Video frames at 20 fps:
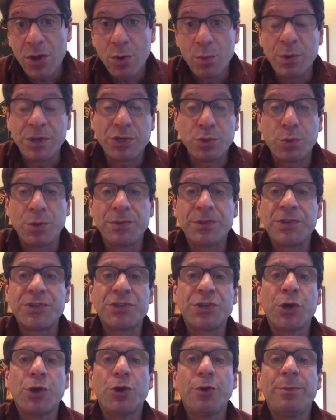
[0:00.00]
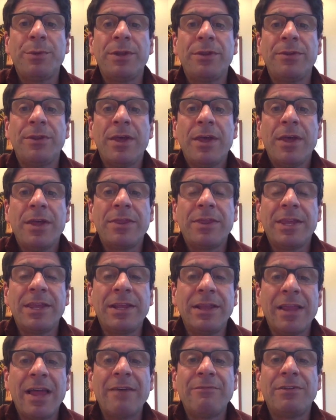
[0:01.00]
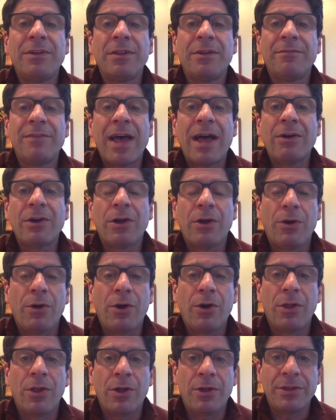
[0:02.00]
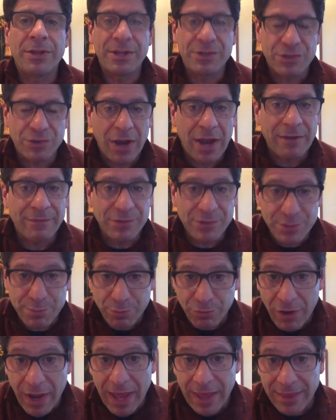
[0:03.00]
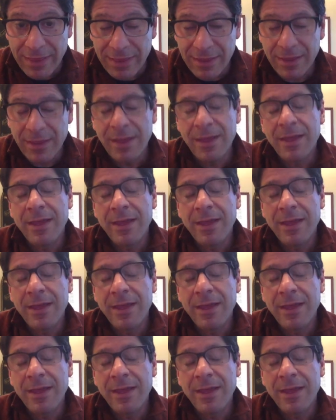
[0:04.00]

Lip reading: which will determine the level of alcohol on the driver's breath.